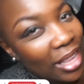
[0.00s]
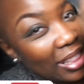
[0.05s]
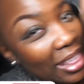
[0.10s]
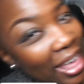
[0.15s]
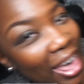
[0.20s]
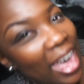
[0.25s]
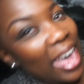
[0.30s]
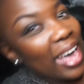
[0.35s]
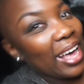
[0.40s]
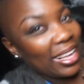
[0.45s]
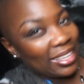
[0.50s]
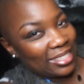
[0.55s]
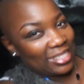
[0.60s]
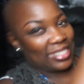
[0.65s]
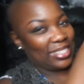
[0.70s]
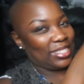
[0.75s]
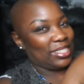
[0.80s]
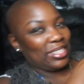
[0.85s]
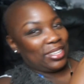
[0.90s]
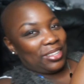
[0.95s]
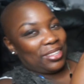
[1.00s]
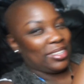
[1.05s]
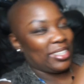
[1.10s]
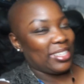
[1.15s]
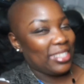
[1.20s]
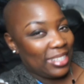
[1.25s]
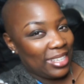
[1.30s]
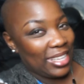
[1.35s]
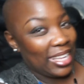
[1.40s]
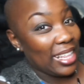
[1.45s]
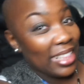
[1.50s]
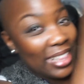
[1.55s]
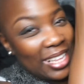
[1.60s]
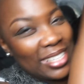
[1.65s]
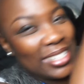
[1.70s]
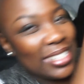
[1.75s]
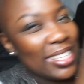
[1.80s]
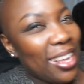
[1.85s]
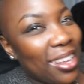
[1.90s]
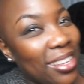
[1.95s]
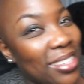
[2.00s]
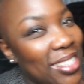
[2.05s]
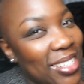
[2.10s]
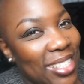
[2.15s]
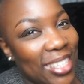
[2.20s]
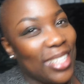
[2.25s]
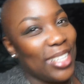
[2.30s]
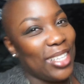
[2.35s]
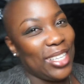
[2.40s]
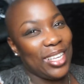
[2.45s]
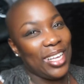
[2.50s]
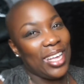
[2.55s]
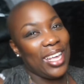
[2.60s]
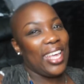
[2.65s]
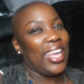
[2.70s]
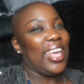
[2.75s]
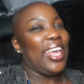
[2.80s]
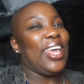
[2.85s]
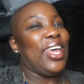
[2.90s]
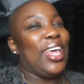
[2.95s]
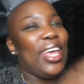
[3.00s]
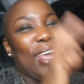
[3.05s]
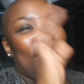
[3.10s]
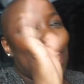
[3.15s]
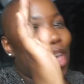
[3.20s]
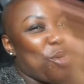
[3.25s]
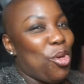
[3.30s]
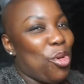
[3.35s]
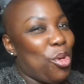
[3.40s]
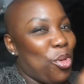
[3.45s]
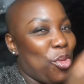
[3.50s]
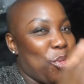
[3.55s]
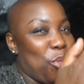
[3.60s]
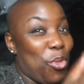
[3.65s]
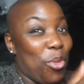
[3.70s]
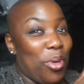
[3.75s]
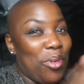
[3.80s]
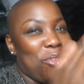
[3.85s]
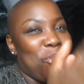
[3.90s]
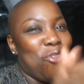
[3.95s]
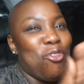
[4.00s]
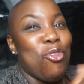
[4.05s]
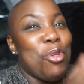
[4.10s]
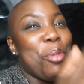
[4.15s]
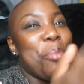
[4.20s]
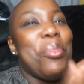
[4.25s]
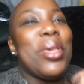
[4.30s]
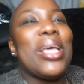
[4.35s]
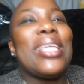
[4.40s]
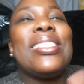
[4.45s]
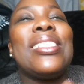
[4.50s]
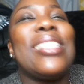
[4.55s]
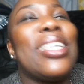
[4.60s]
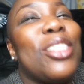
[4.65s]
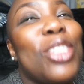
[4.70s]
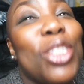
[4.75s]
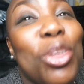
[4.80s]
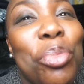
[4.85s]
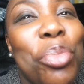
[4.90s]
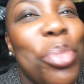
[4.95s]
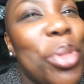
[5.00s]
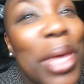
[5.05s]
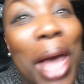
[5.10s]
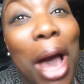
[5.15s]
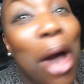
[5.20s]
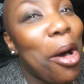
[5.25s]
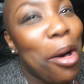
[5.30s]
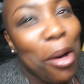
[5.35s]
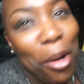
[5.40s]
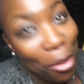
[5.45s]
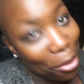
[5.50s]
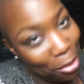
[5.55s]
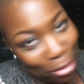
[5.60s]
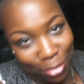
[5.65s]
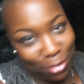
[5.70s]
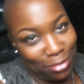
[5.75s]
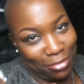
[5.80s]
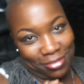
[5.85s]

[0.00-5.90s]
the X in the sexy, we've remixed it to be our own.